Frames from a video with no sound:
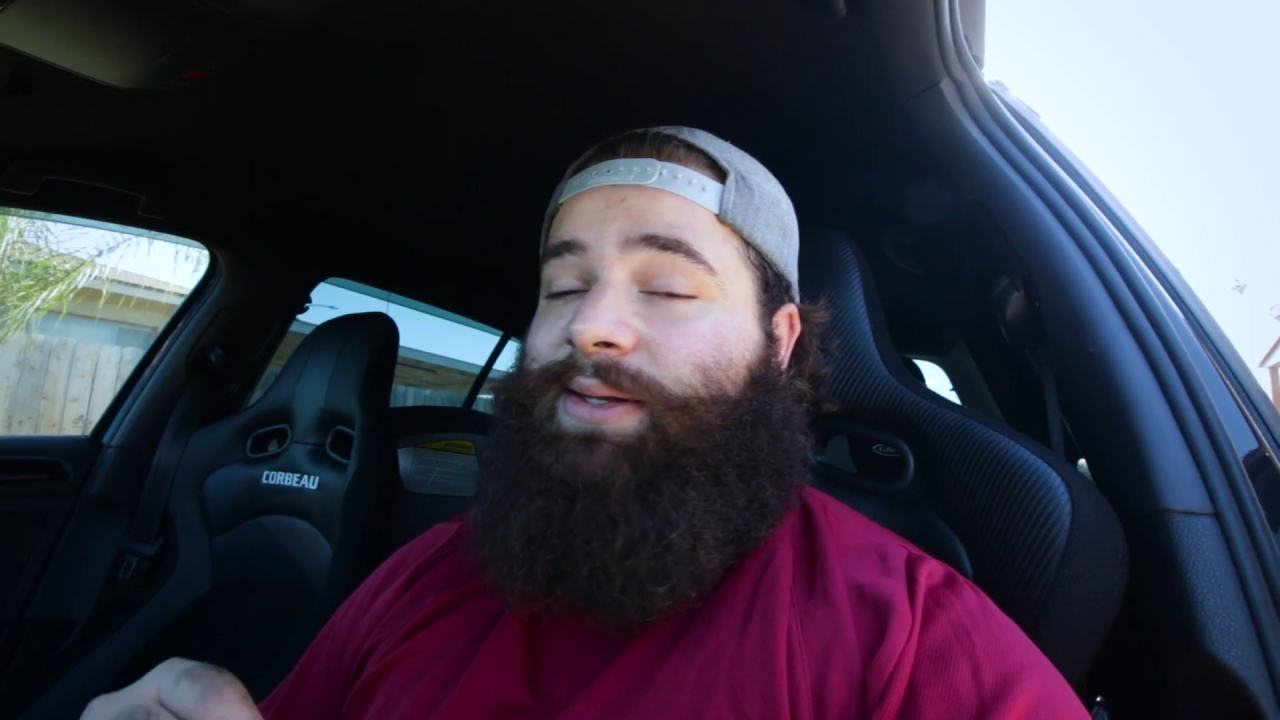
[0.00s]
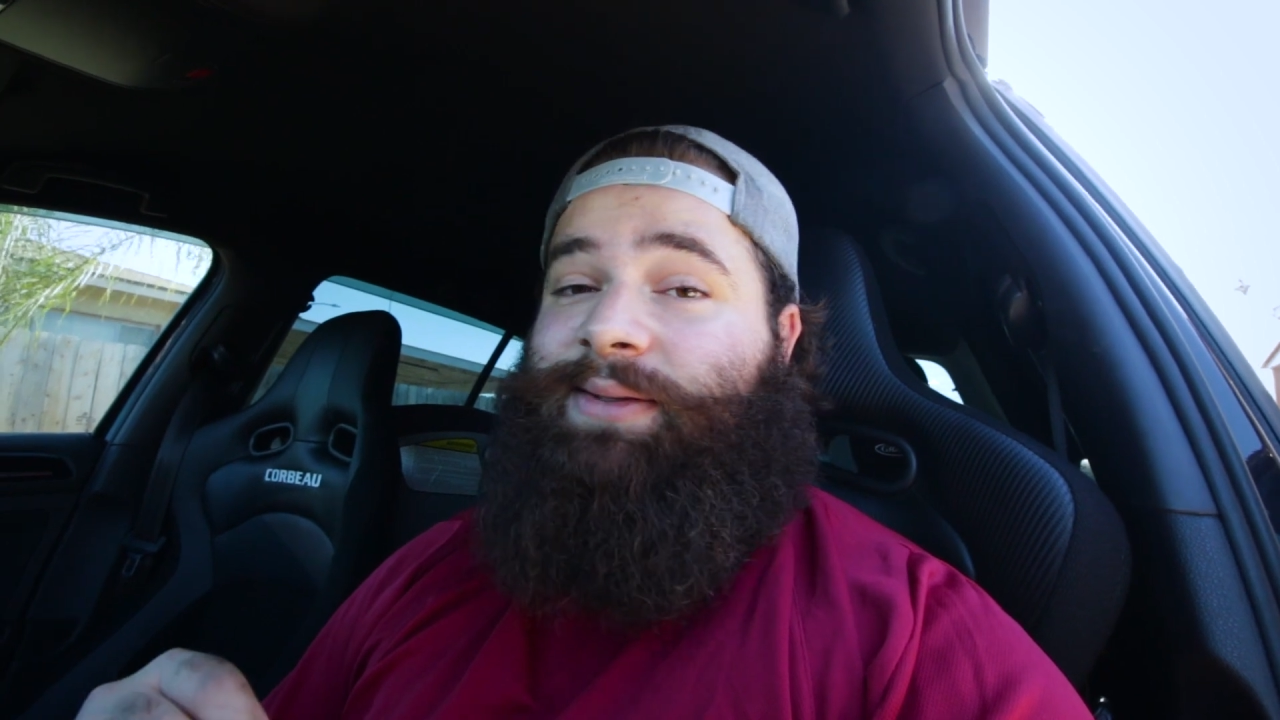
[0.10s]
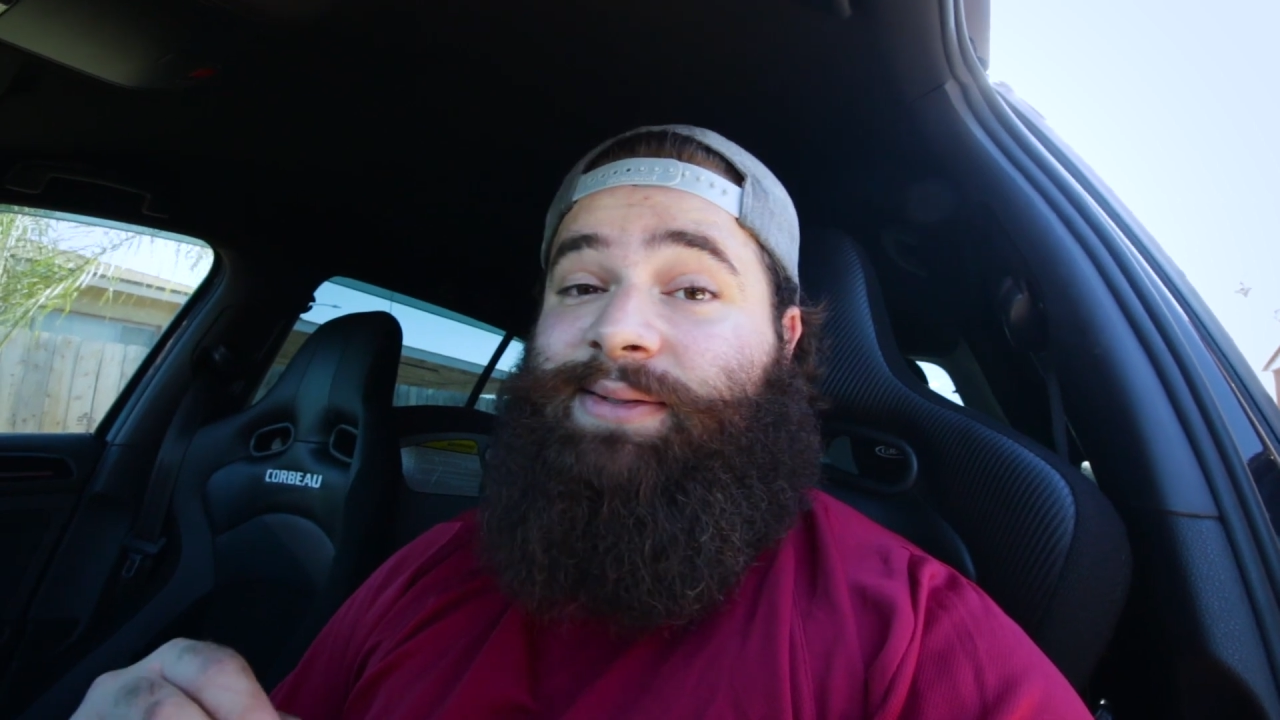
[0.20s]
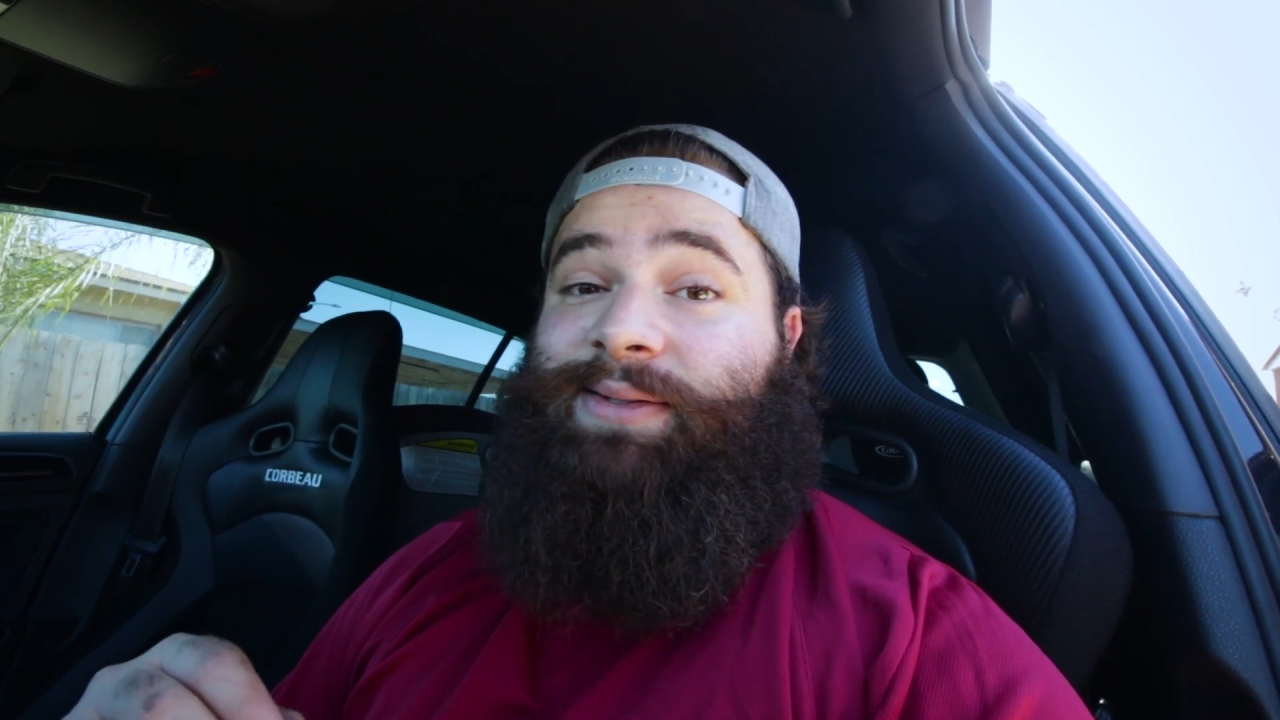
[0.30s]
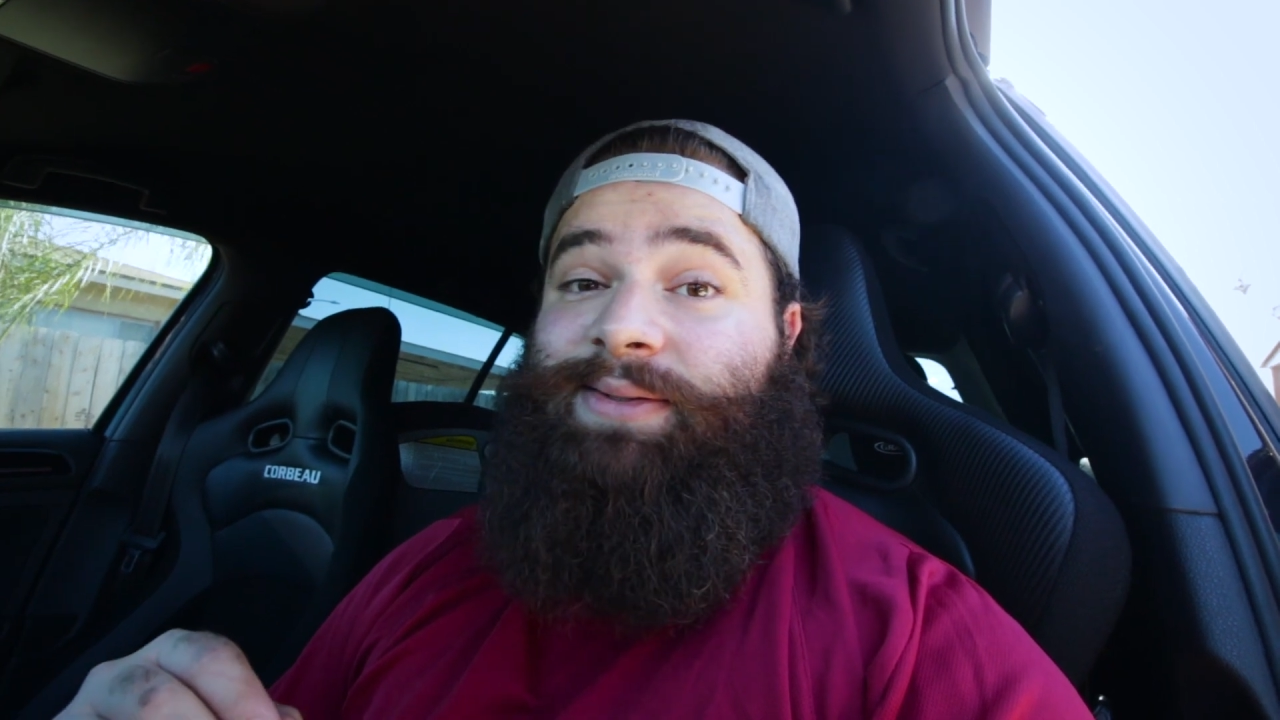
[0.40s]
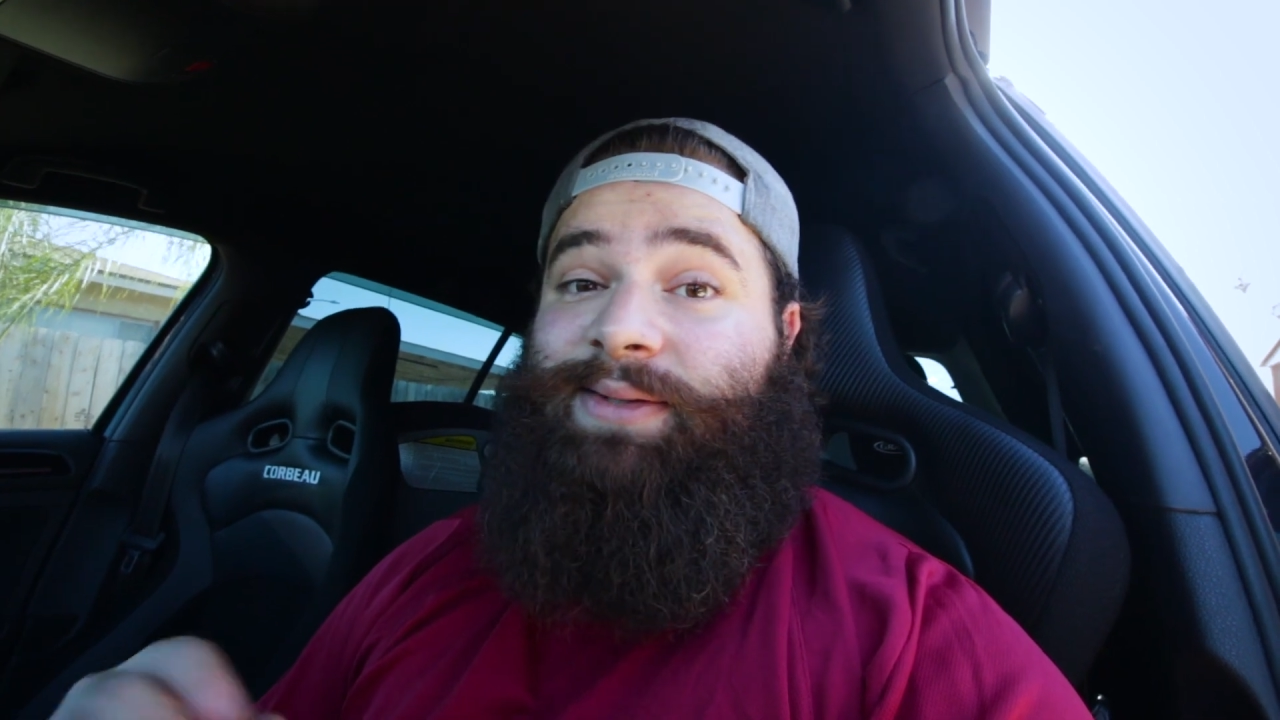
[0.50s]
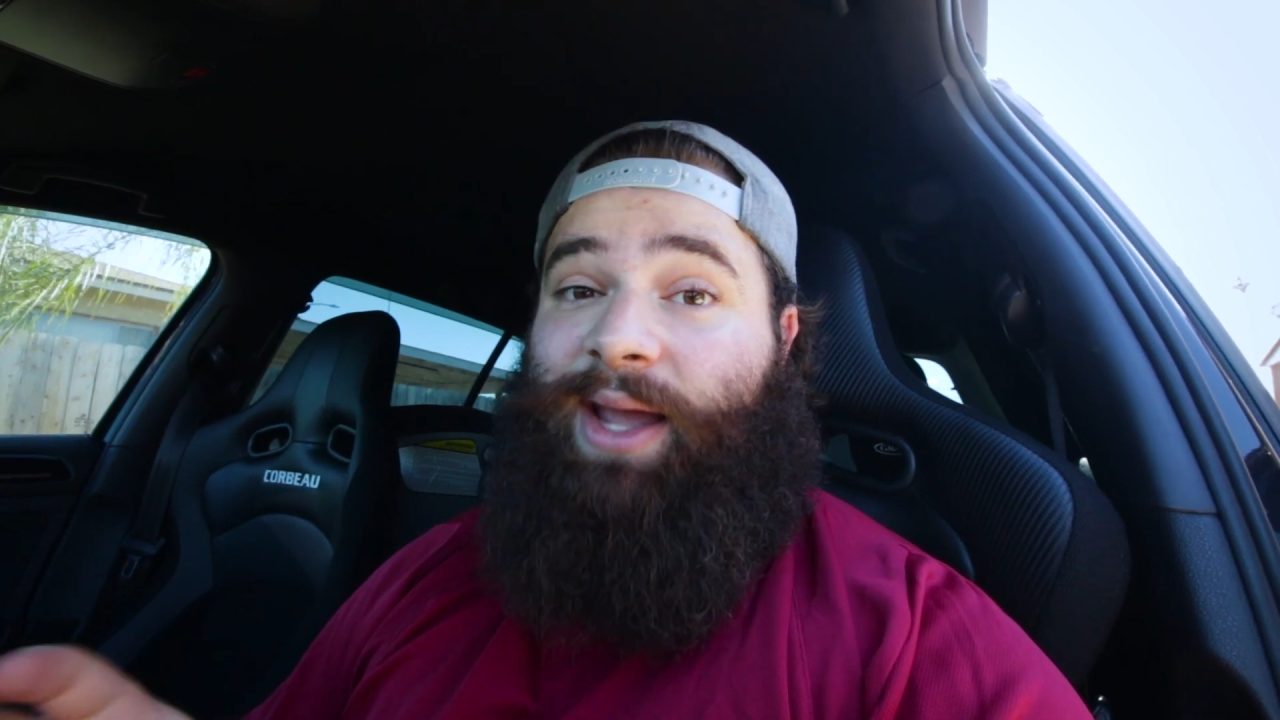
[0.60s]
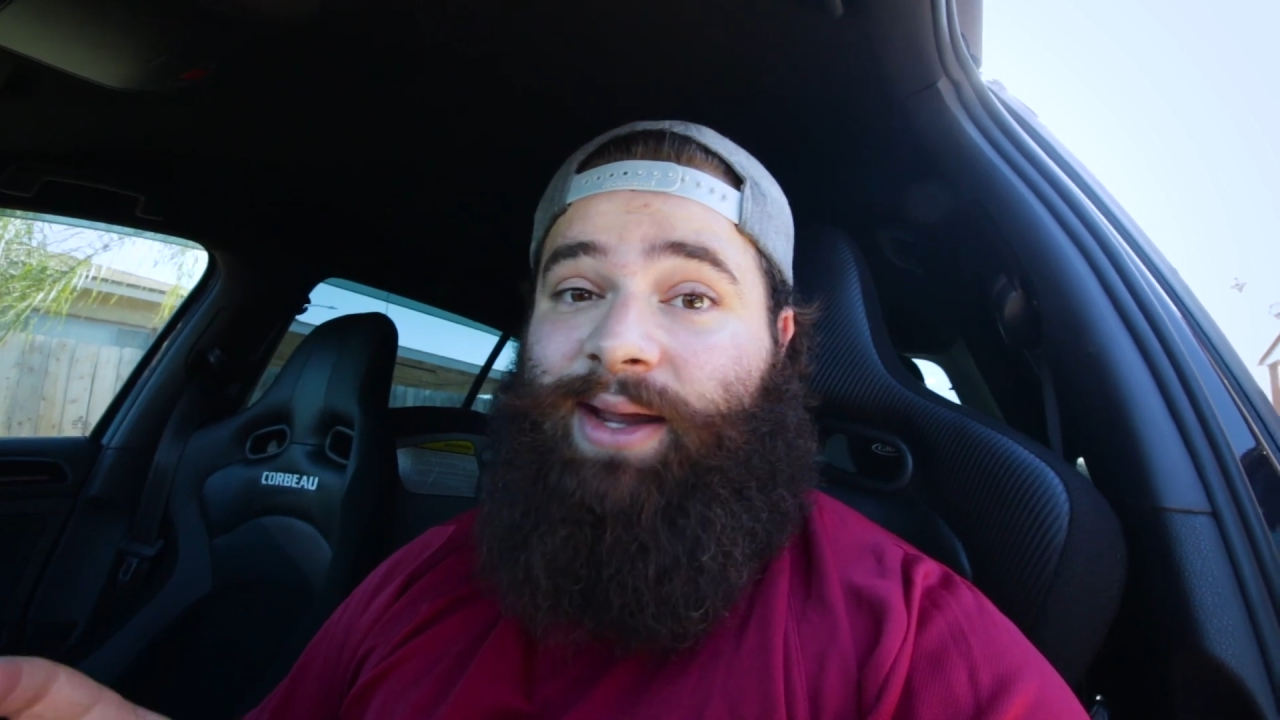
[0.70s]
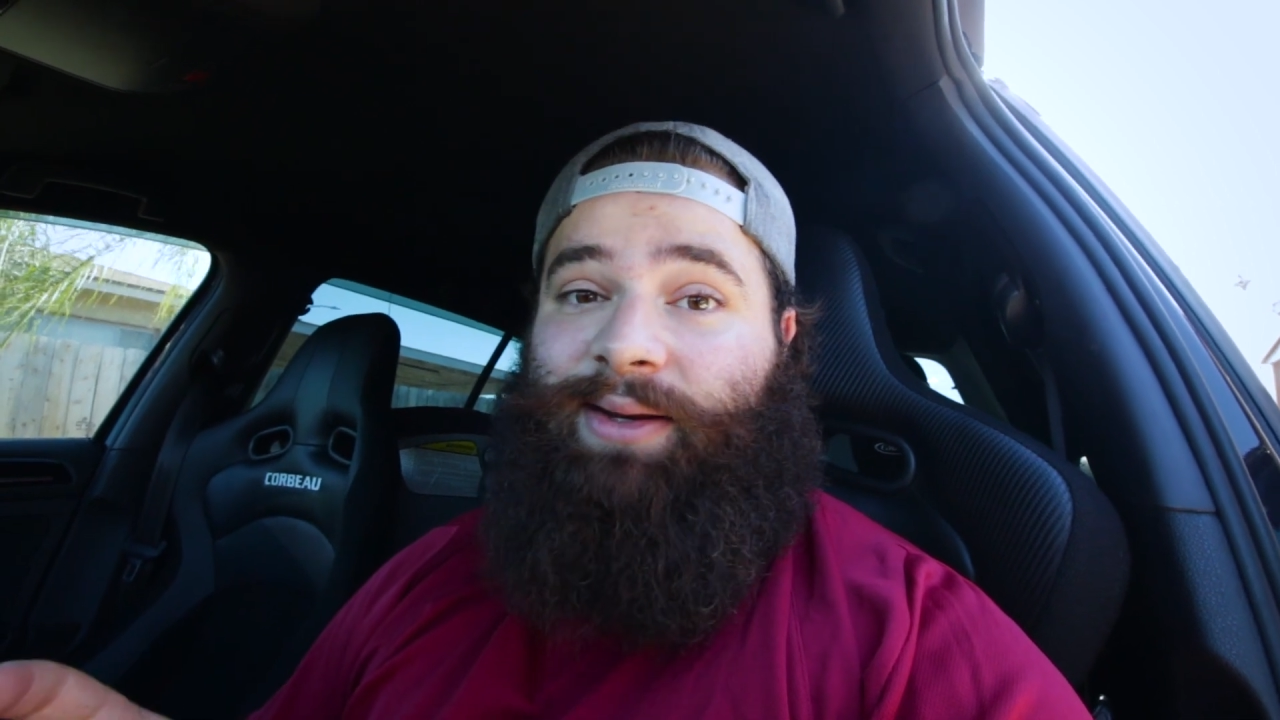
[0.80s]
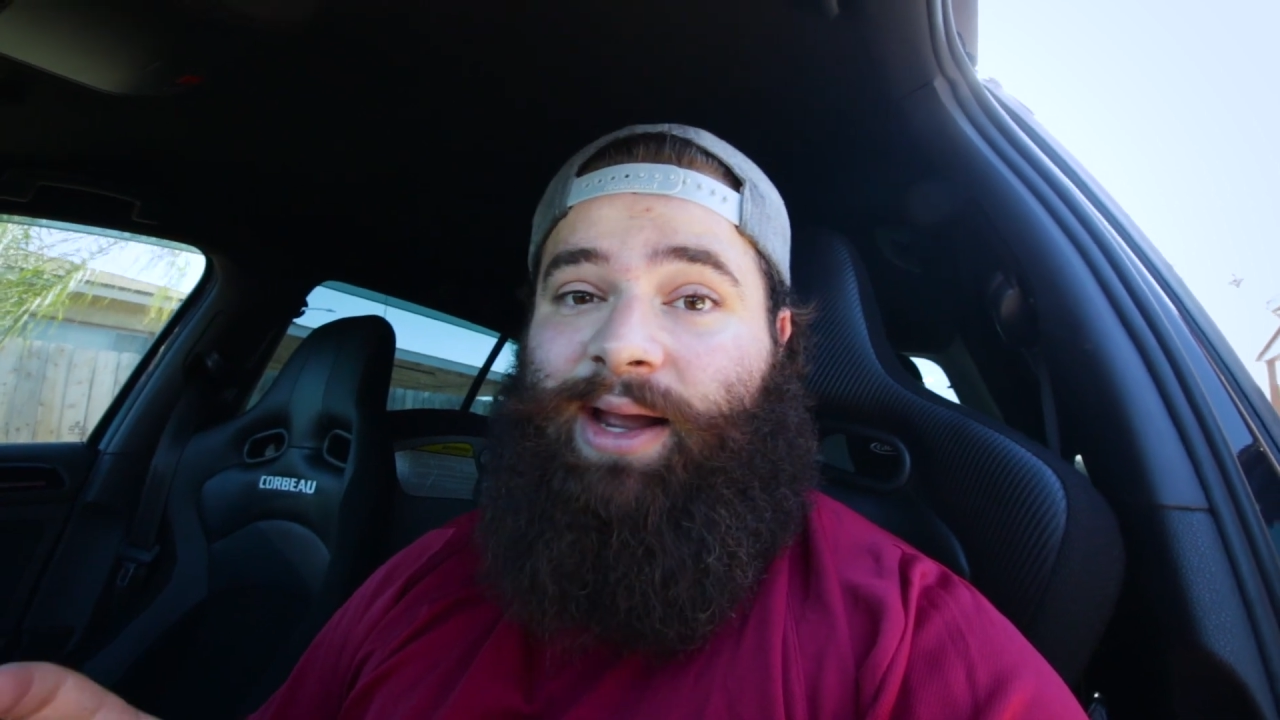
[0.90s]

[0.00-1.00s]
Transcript: insane